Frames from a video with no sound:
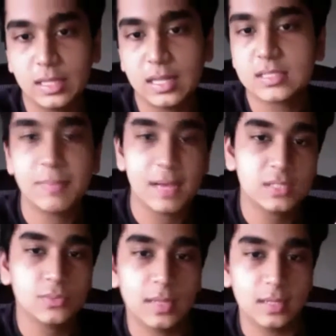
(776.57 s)
That's the
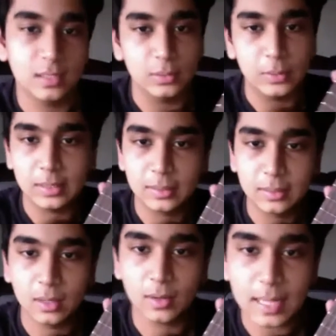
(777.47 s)
best way to do it,
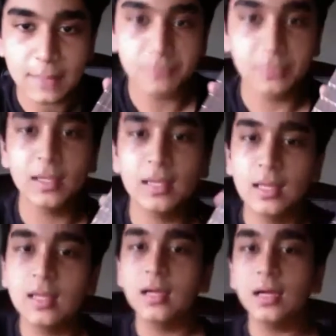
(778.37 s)
okay?
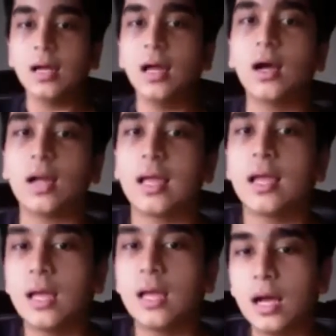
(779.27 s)

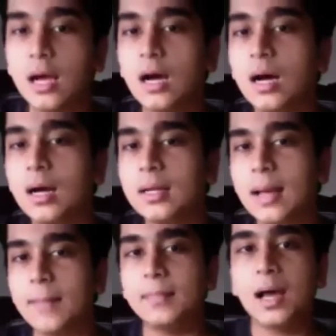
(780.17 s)
Okay.
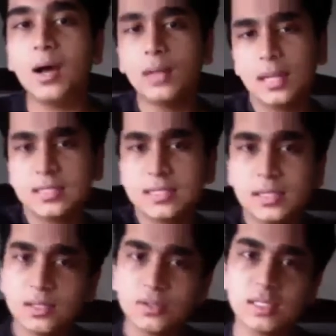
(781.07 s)
Yeah. Now let's
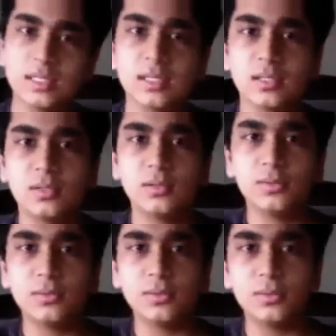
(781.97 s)
hear you, Ditya.
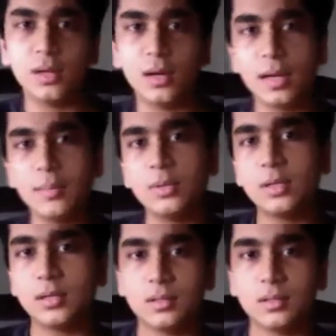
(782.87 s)
Are you able to?